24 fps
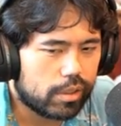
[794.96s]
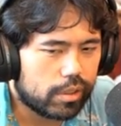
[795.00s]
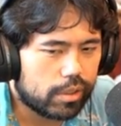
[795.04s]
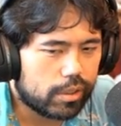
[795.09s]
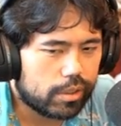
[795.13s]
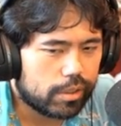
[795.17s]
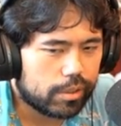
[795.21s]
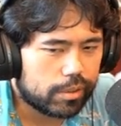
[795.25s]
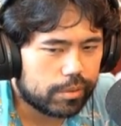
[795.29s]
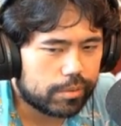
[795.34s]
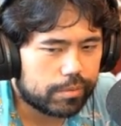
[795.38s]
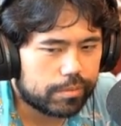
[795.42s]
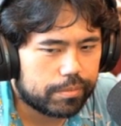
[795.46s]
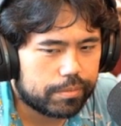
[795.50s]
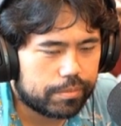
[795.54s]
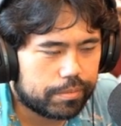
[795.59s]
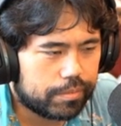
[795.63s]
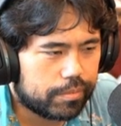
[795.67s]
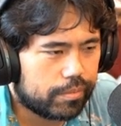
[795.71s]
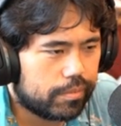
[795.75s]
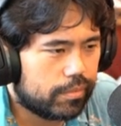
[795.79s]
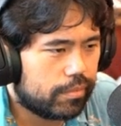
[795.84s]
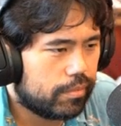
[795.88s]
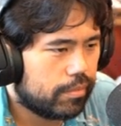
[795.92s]

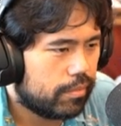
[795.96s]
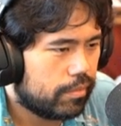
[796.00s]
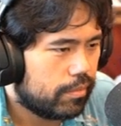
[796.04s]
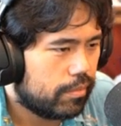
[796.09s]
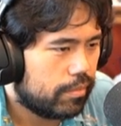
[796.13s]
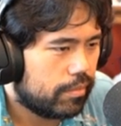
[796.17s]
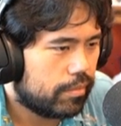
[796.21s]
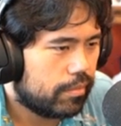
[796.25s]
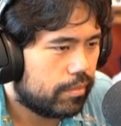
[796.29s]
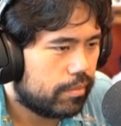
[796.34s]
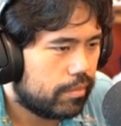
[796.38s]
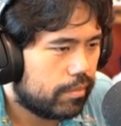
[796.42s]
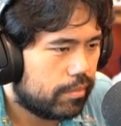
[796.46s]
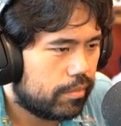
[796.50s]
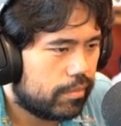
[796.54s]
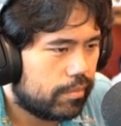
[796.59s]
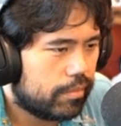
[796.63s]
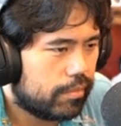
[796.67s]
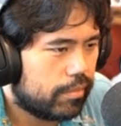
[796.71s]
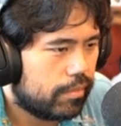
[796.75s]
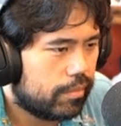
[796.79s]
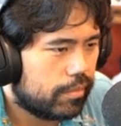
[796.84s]
No one is speaking in this clip.